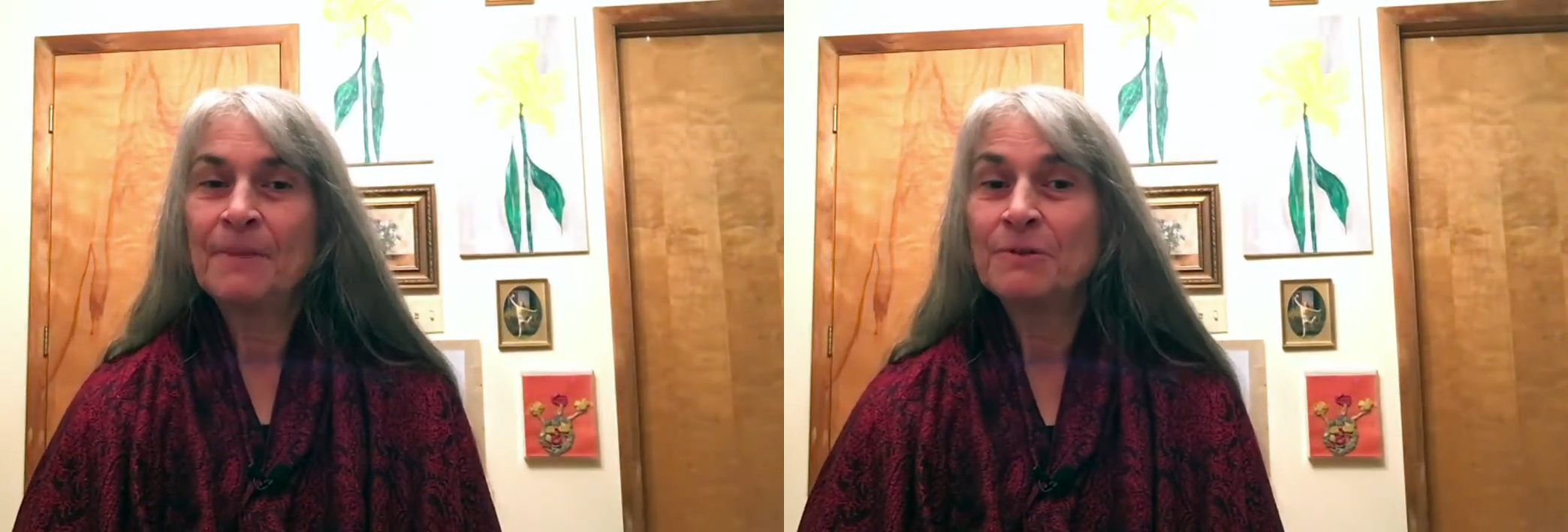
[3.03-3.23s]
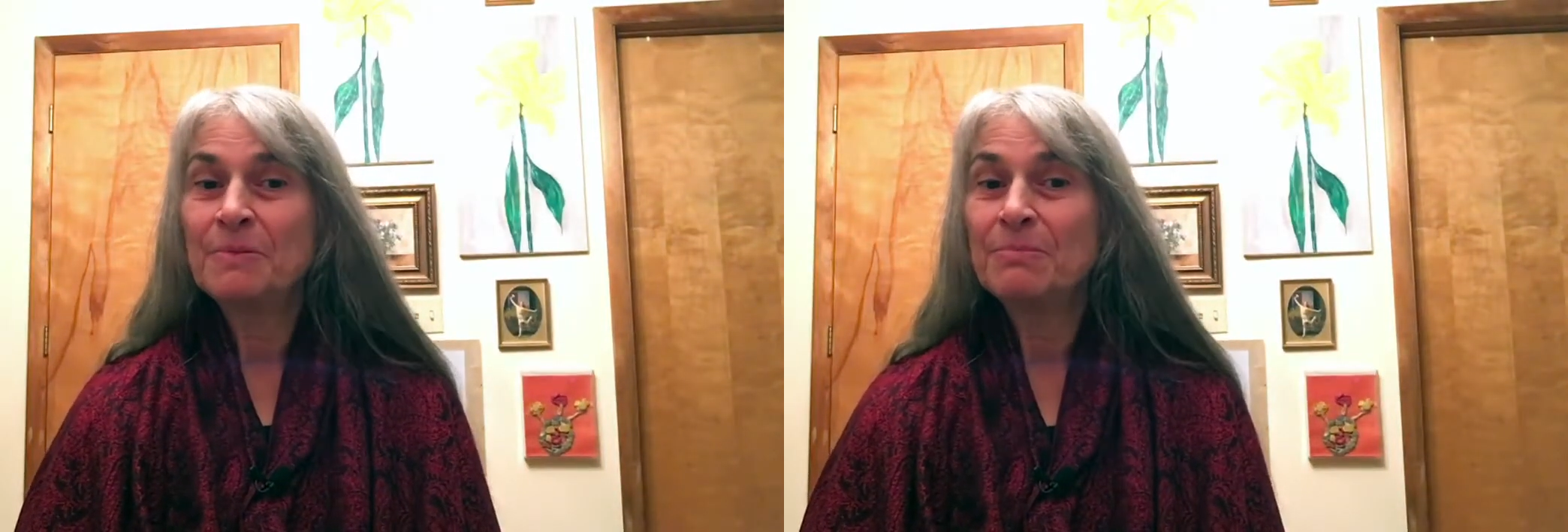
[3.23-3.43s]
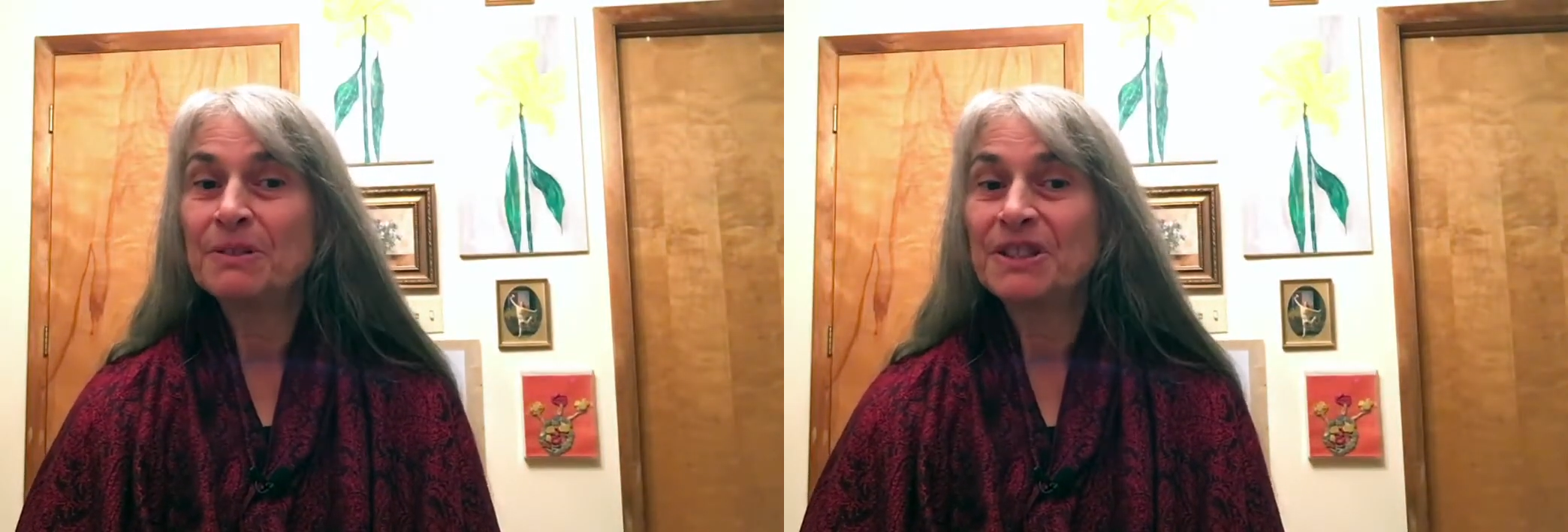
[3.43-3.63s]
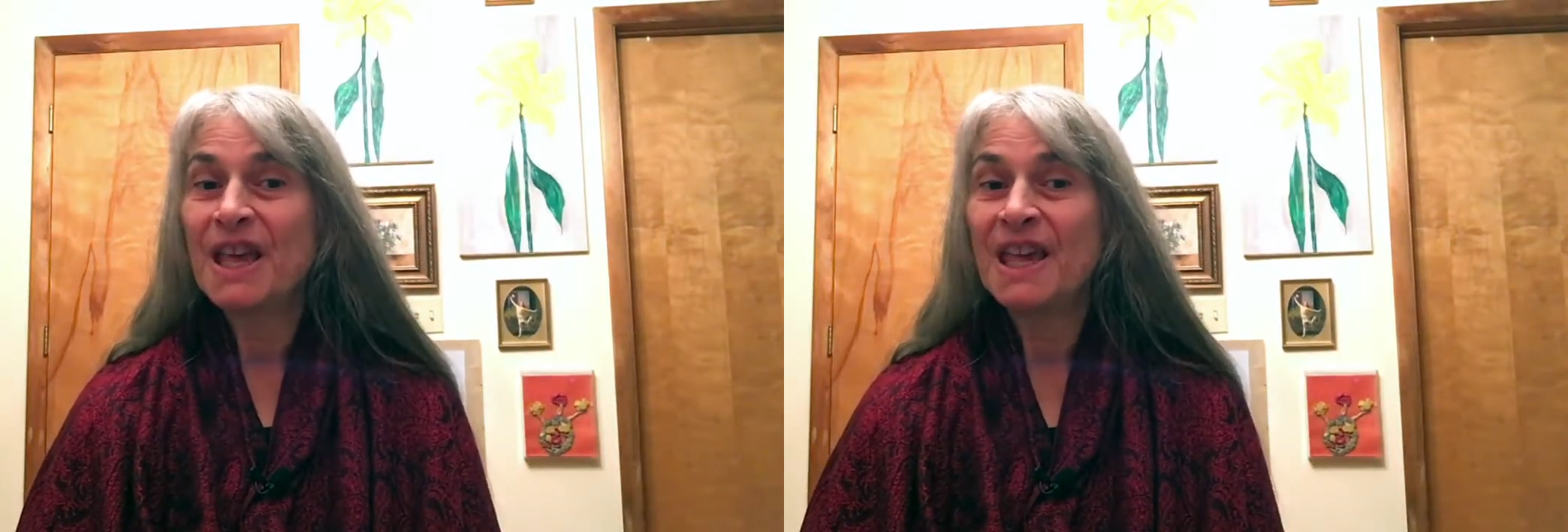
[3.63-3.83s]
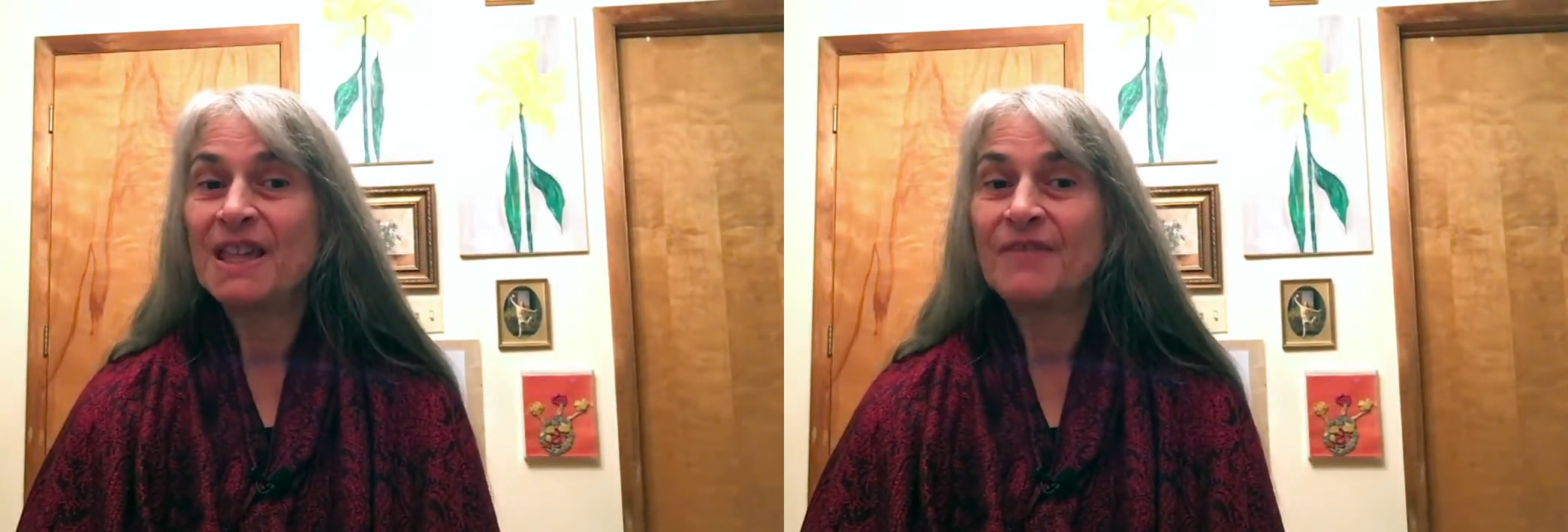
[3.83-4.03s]
most people
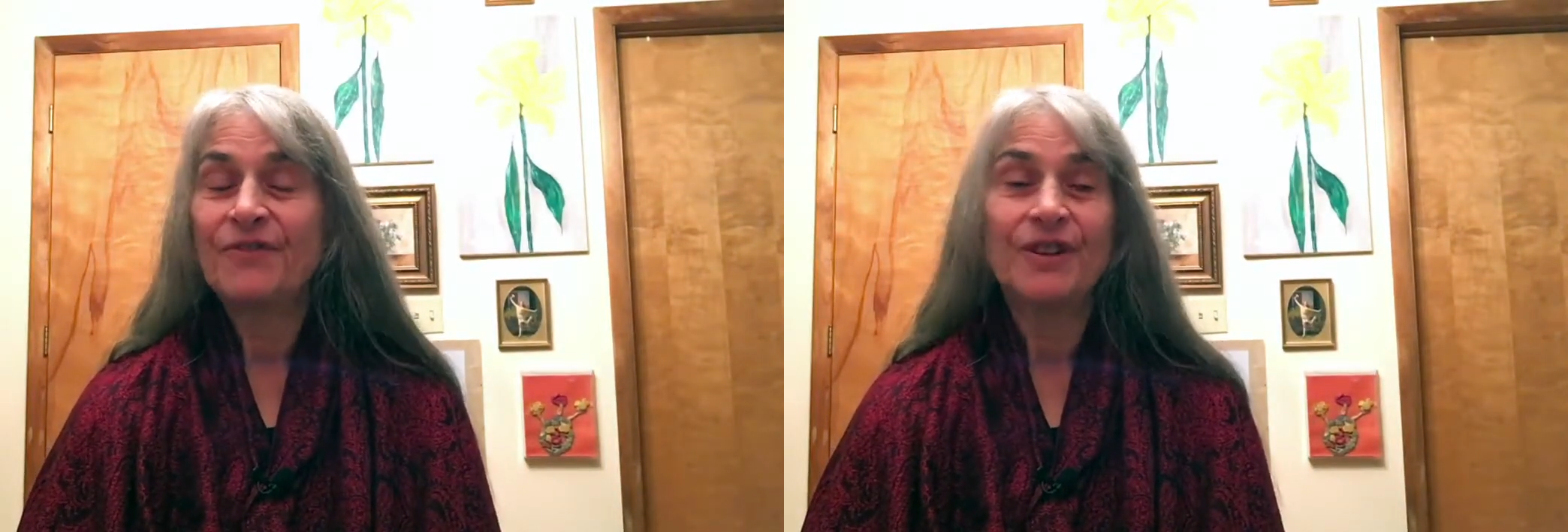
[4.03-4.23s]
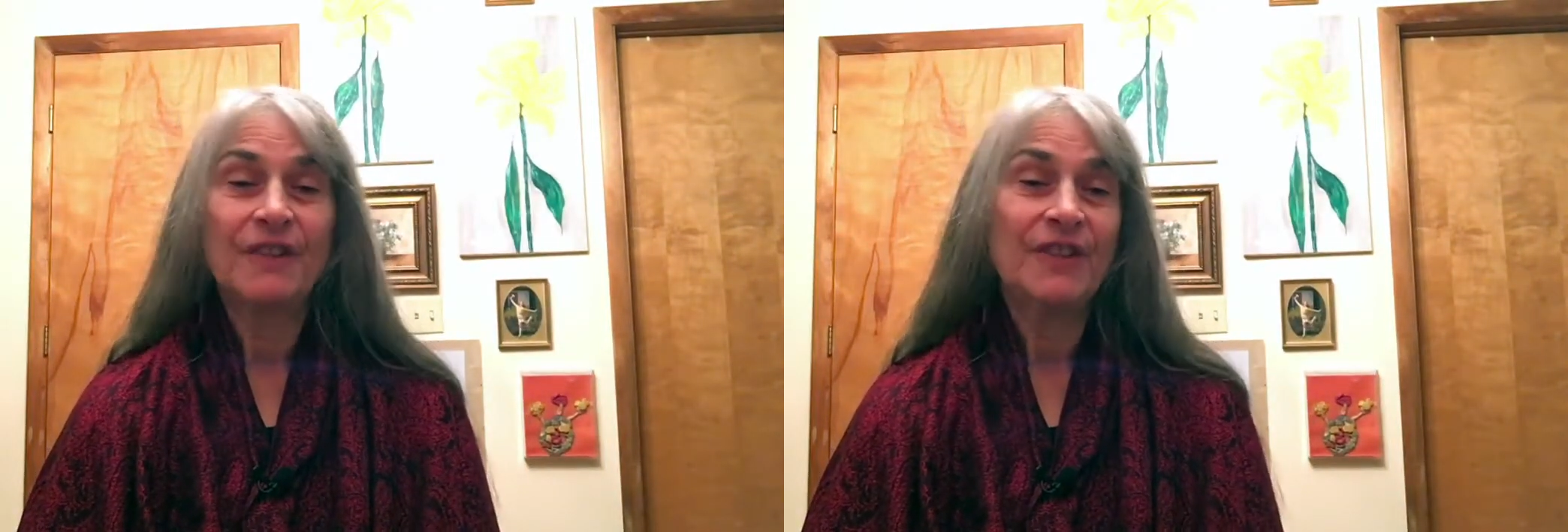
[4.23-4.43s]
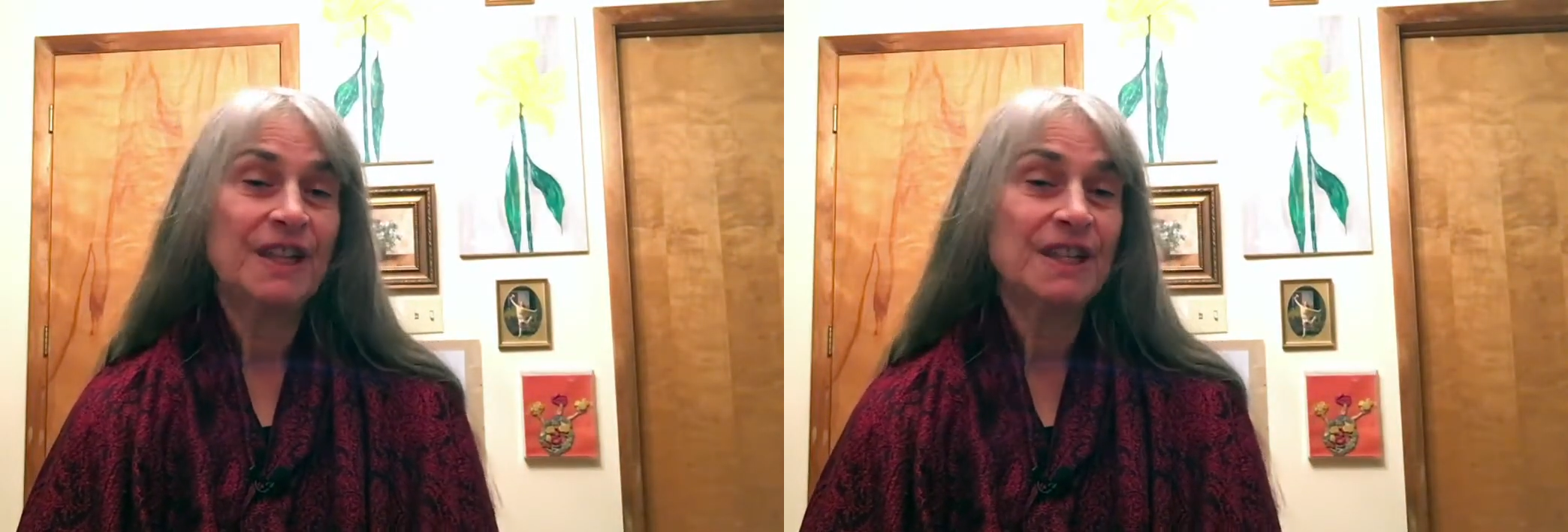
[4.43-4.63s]
say that forgiving